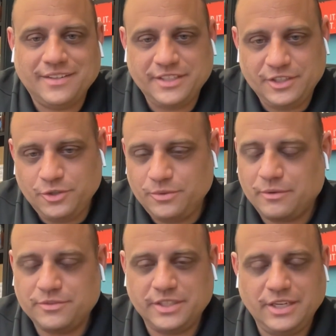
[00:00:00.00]
because he
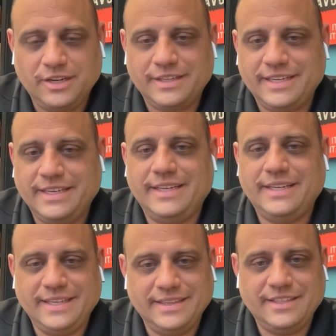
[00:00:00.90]
knew I was a young
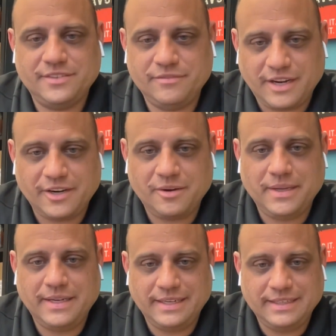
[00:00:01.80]
kid in this
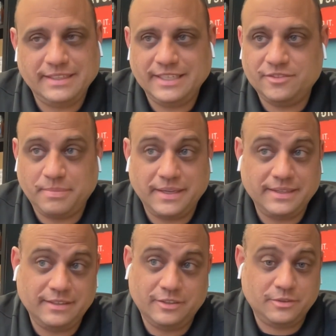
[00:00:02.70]
environment, and he
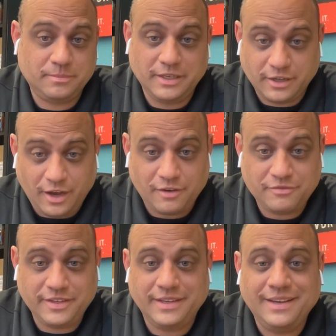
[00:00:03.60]
spent and took me to
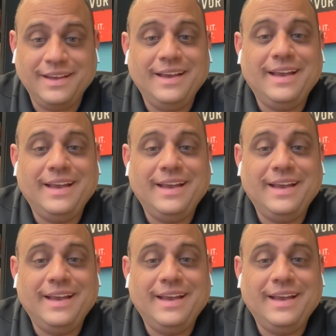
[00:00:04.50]
coffee